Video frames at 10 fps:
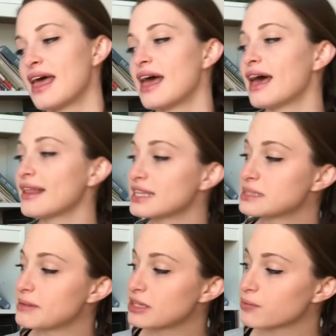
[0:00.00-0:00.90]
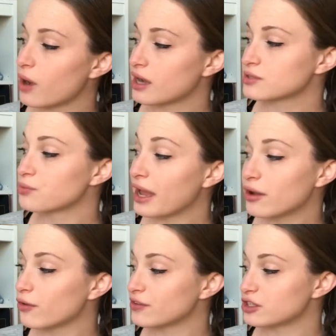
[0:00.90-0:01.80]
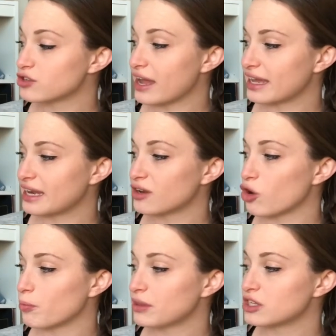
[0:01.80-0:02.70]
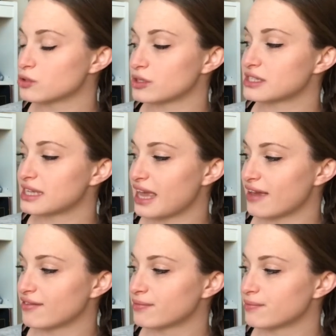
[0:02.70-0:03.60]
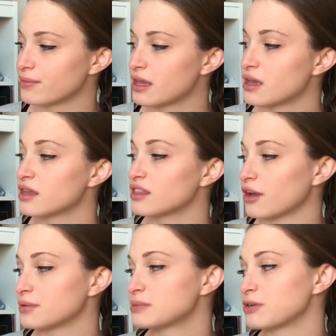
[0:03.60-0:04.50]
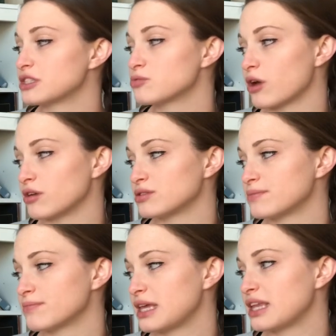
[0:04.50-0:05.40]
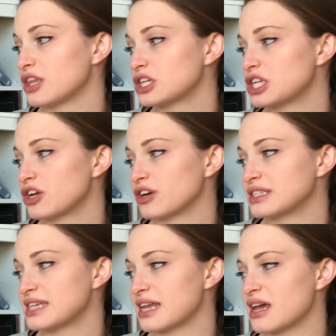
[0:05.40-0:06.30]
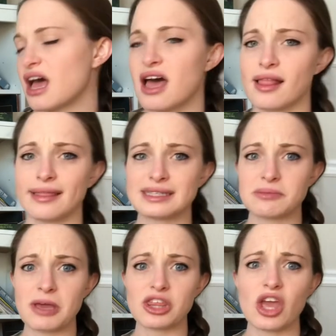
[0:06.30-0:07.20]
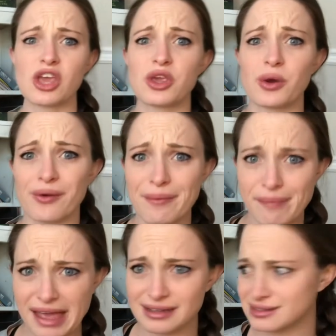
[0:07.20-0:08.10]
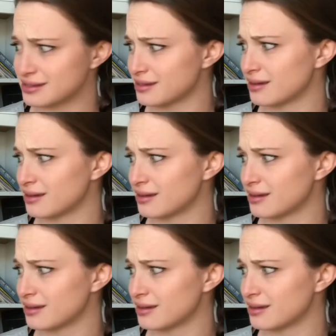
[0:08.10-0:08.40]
Elizabeth walked right over the dragon and opened the door to the cave. There was Prince Ronald. He looked at her and said, Elizabeth, you're a mess.